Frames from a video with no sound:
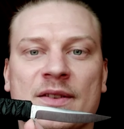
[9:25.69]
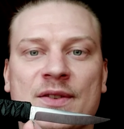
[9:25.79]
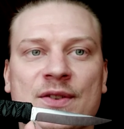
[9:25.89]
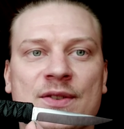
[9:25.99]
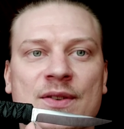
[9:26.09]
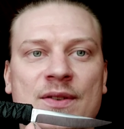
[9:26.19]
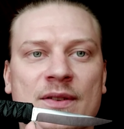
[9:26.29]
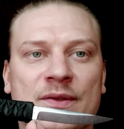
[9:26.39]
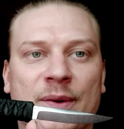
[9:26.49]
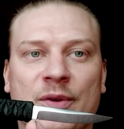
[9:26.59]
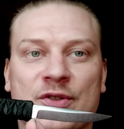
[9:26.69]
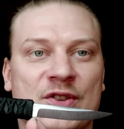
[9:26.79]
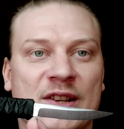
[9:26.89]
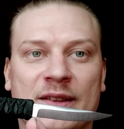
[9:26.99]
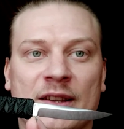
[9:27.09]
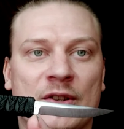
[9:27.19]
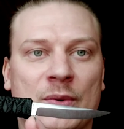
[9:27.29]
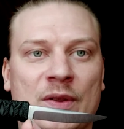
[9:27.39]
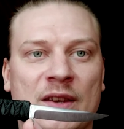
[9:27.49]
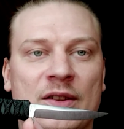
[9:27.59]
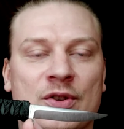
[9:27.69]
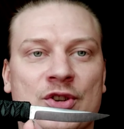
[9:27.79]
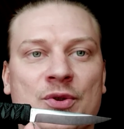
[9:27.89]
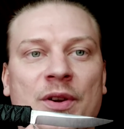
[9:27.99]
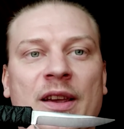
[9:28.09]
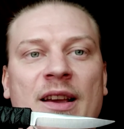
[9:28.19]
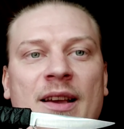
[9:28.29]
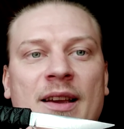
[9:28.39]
consistent dimensions like they do in the industry.